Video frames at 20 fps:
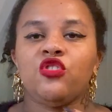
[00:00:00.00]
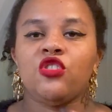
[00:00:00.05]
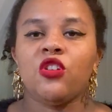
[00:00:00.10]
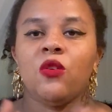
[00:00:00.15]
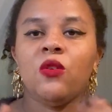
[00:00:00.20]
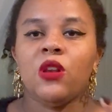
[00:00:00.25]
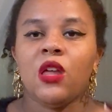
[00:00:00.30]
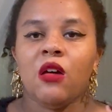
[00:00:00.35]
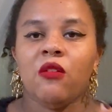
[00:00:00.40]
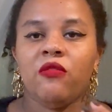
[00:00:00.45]
so
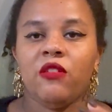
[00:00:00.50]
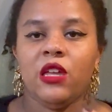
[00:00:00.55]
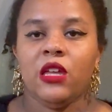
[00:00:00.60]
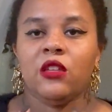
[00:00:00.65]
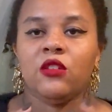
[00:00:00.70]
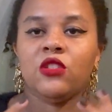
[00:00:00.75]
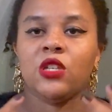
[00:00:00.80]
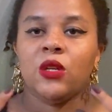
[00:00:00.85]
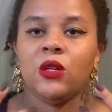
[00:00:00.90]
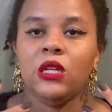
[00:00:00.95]
loving
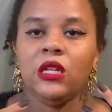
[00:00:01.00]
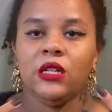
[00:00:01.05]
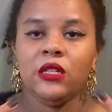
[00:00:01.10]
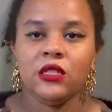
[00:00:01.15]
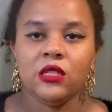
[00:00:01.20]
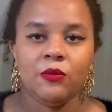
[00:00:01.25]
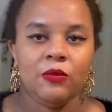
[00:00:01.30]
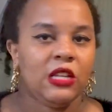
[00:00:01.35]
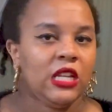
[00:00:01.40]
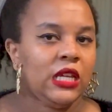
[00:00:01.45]
and so eager
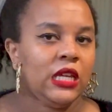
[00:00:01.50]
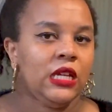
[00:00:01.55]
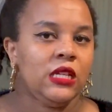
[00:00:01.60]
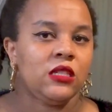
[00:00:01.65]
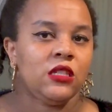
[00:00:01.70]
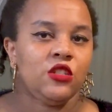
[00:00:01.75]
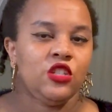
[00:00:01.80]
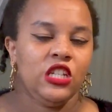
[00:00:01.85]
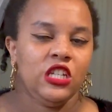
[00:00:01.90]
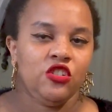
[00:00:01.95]
to
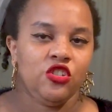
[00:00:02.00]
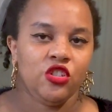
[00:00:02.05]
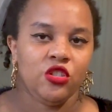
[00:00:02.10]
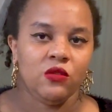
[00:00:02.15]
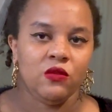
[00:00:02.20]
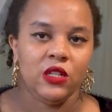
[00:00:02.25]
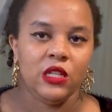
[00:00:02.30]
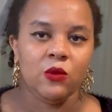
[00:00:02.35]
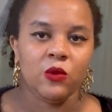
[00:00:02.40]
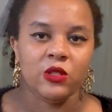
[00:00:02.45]
please and he just
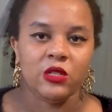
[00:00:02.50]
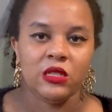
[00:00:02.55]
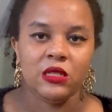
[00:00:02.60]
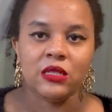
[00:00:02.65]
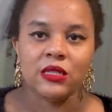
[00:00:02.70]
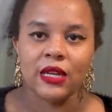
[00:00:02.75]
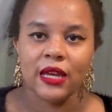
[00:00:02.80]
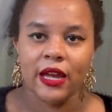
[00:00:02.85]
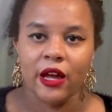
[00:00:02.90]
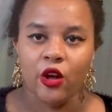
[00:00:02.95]
really wanted
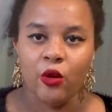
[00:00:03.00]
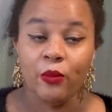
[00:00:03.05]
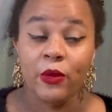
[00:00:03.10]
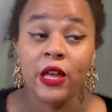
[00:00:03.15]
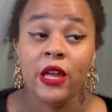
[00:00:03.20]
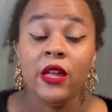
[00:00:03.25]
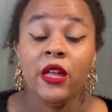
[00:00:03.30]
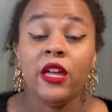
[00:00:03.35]
to help